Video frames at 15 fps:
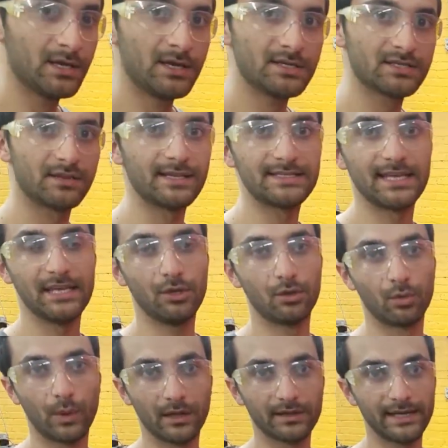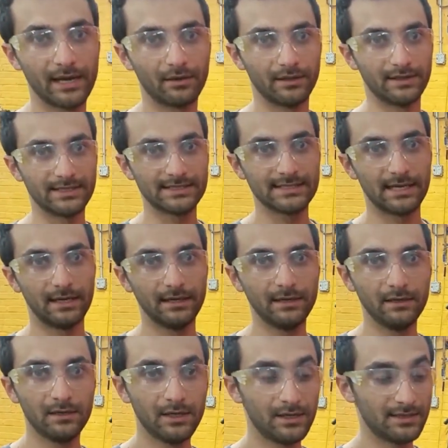So let's say you were welding out in the sun.